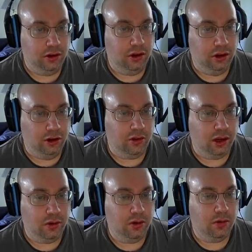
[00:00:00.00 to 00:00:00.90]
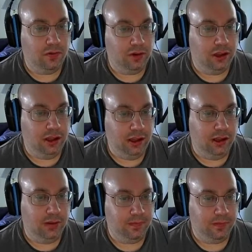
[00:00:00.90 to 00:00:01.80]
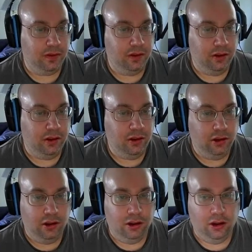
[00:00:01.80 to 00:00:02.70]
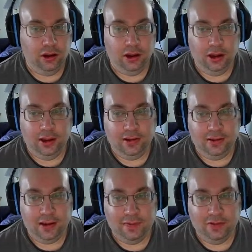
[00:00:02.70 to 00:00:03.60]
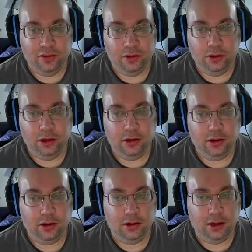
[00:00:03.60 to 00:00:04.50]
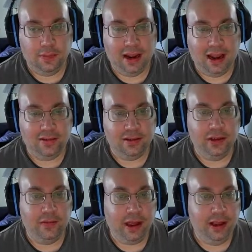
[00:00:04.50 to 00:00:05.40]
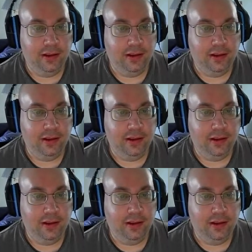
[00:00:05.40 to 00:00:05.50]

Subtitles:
So I don't know if really... It does have the student capacity of 8